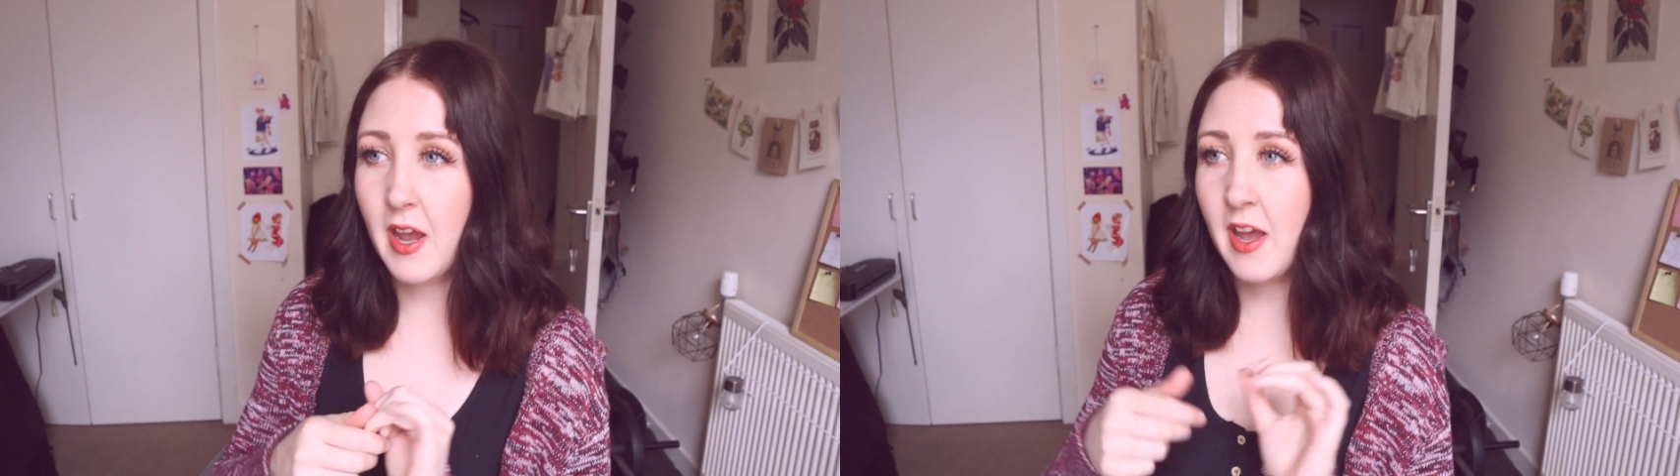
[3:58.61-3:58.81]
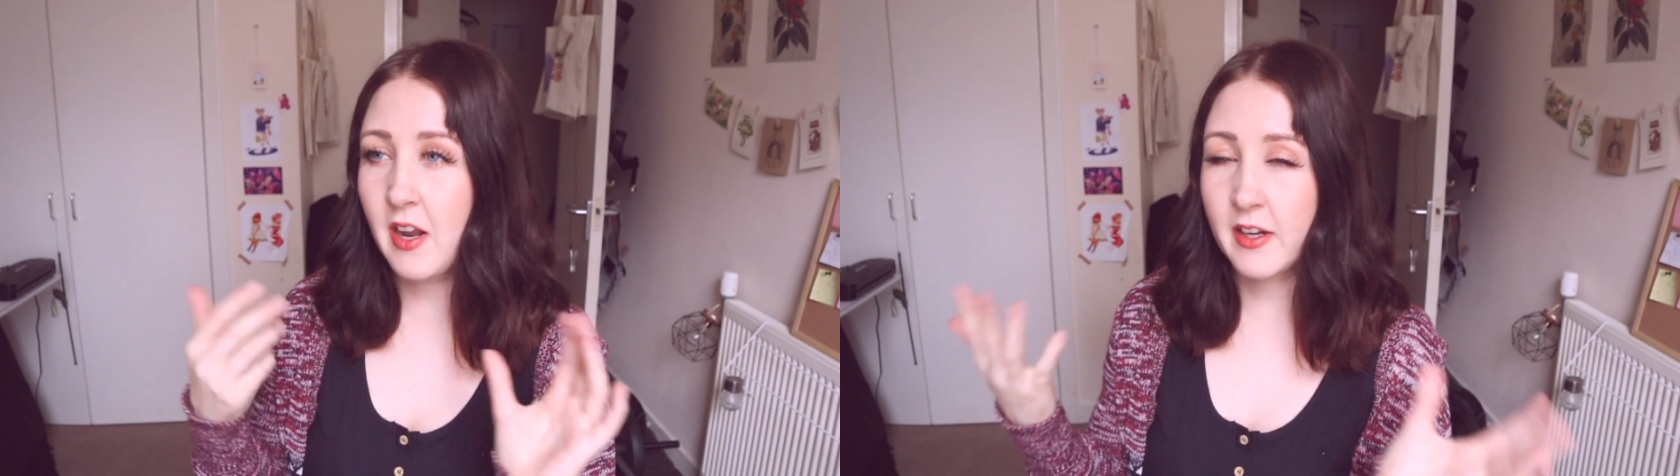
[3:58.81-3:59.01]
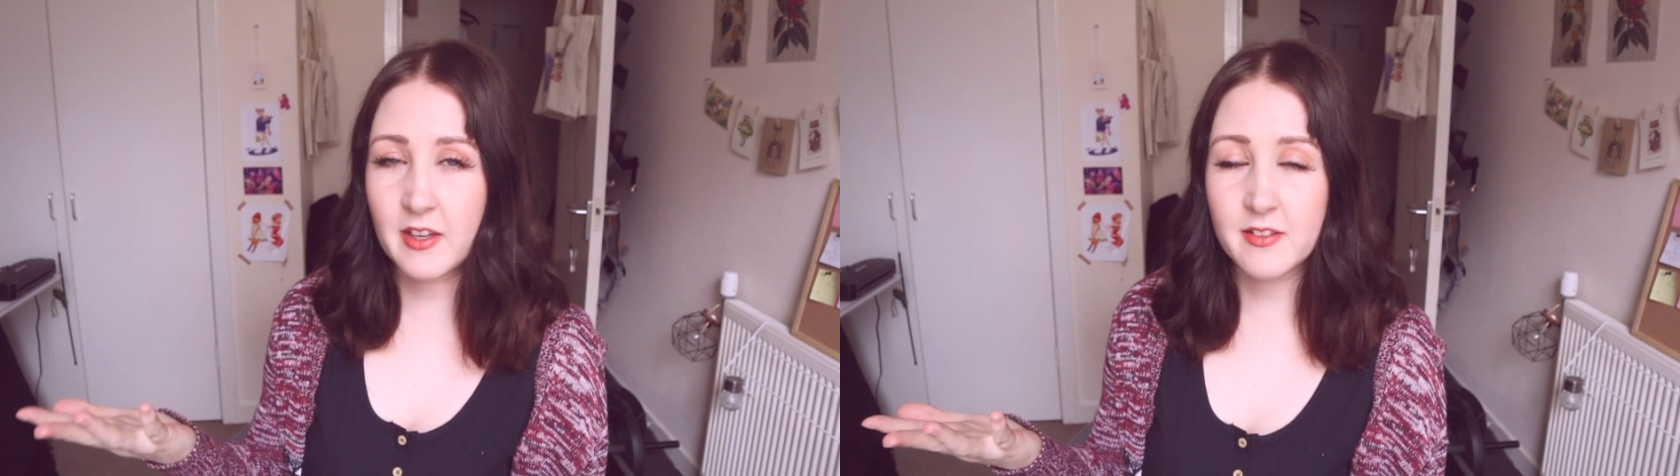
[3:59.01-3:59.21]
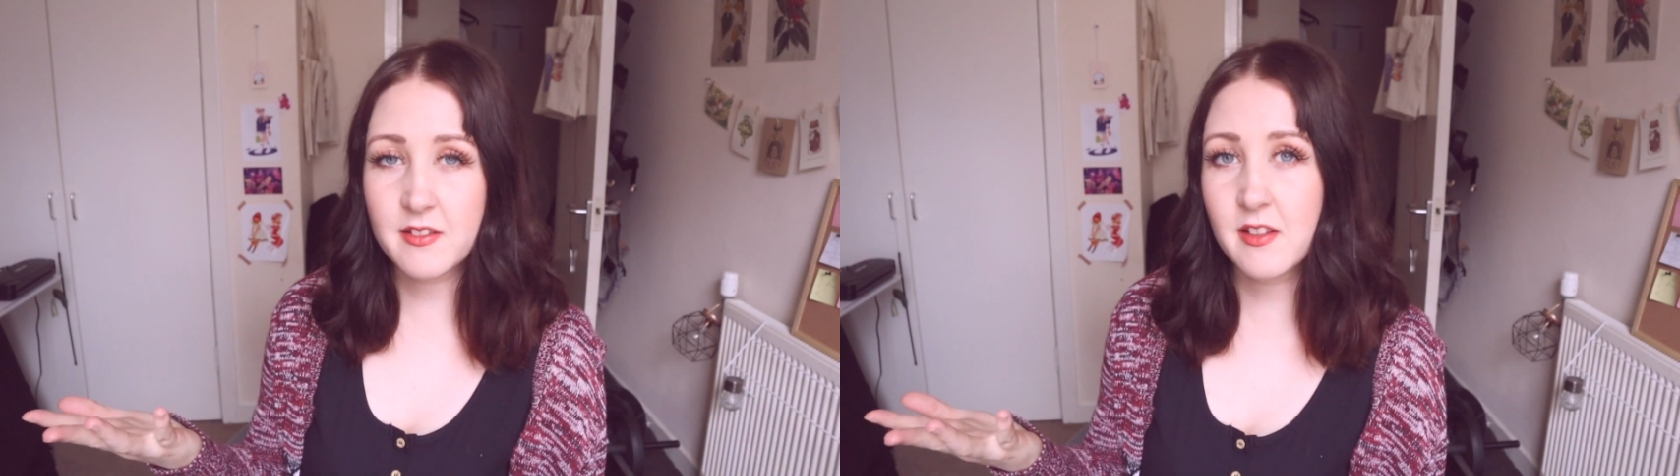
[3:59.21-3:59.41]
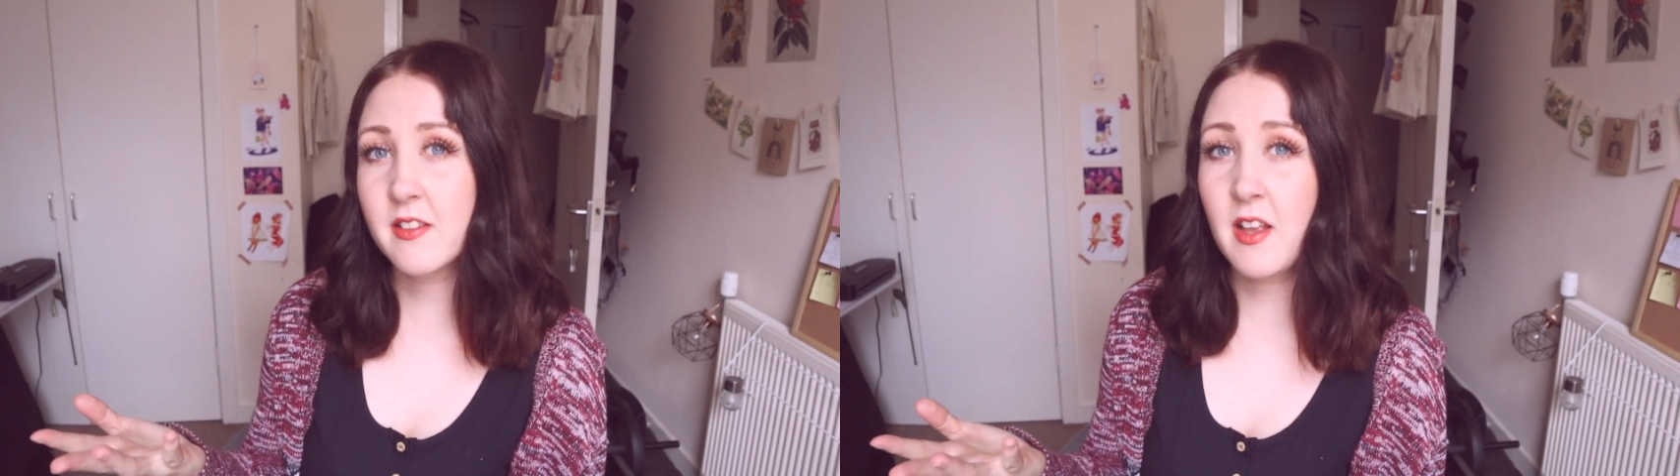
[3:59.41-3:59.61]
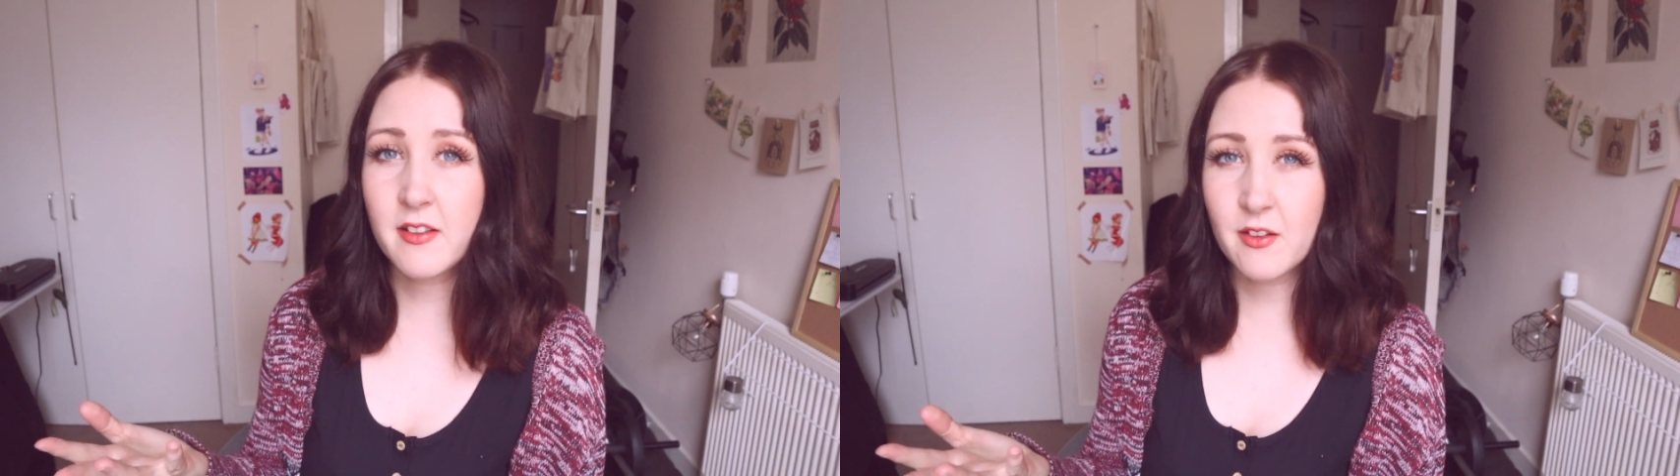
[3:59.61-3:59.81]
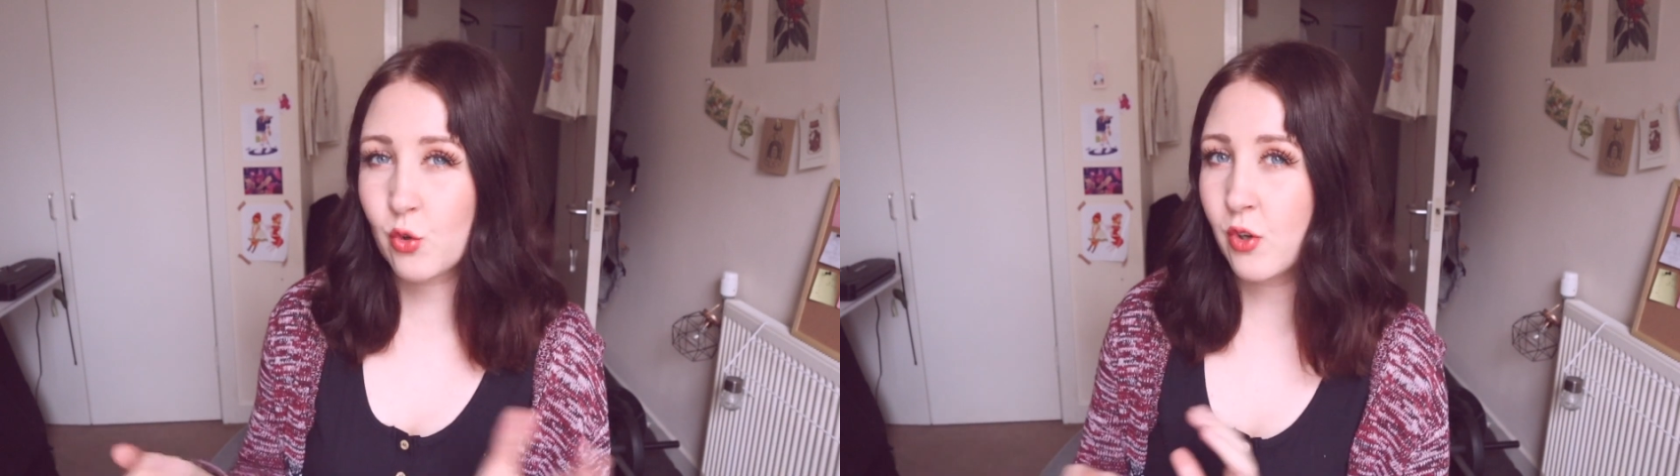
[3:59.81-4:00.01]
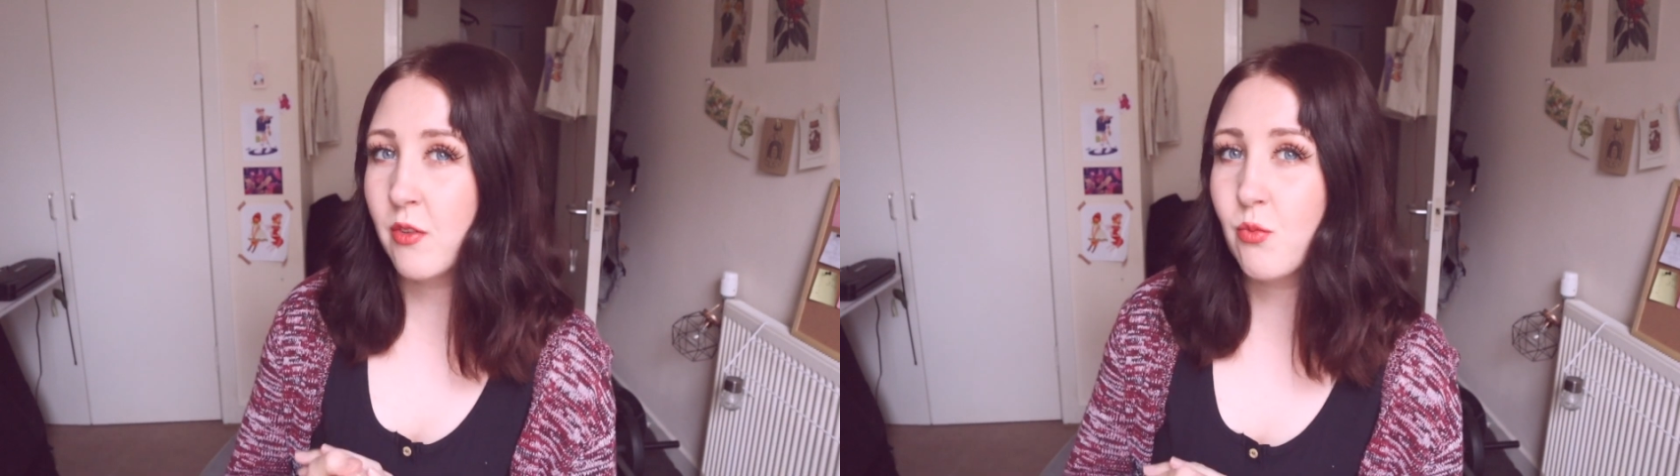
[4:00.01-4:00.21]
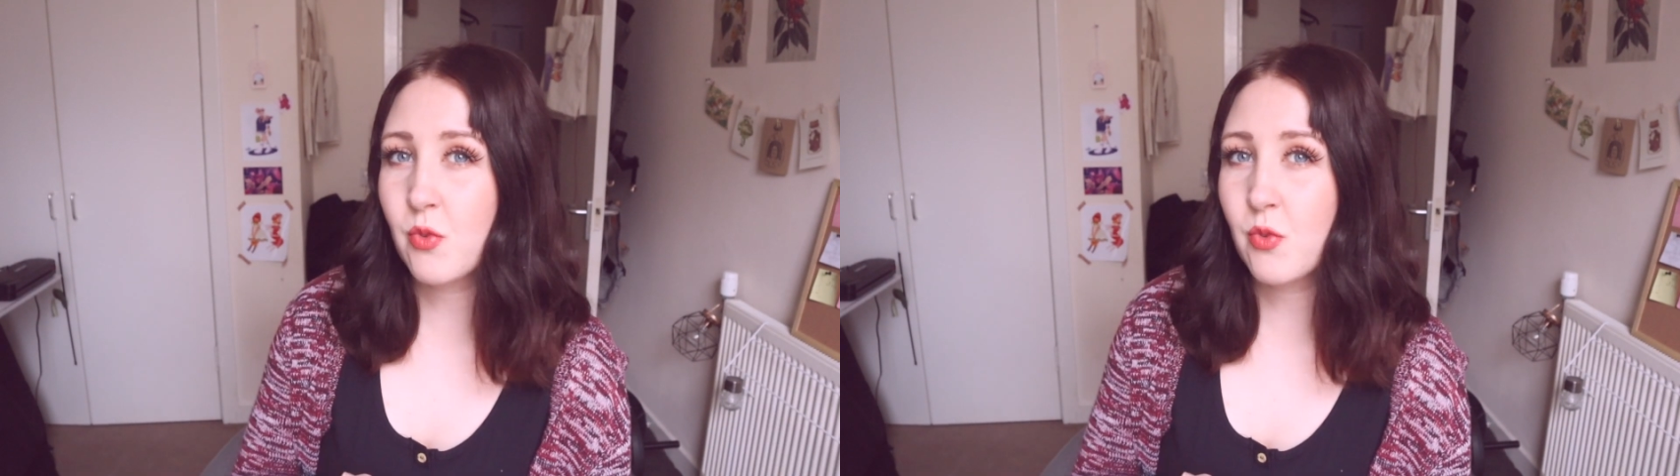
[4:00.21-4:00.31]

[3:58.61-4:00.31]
and I guess the sensors couldn't